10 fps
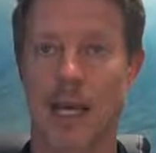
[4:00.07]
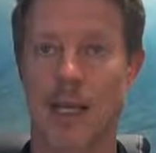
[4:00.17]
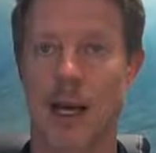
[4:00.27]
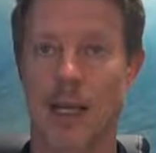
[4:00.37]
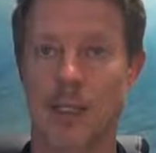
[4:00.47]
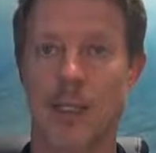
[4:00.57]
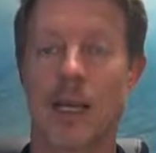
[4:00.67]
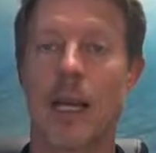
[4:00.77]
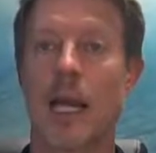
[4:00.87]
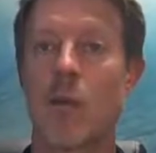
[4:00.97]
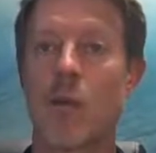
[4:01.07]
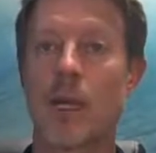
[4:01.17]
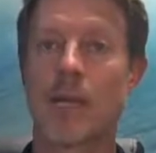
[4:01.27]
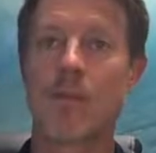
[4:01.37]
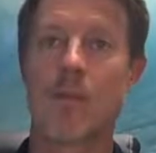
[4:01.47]
that loss, and
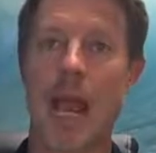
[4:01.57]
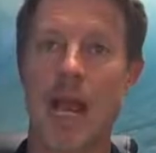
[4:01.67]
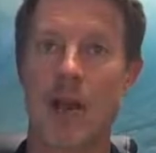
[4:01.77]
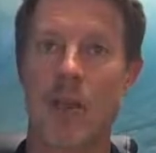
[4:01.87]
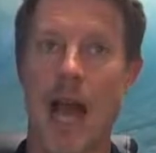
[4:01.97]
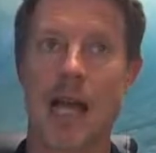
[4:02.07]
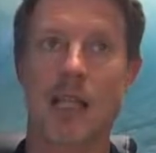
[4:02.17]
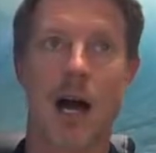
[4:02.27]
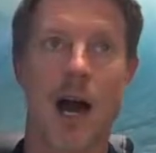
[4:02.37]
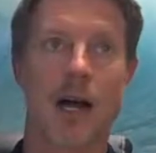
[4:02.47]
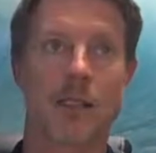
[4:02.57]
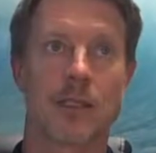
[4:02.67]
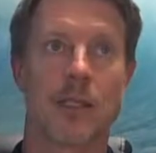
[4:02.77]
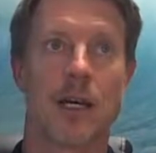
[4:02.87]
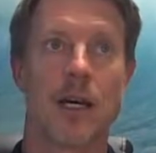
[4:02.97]
we can pair that
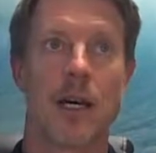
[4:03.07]
loss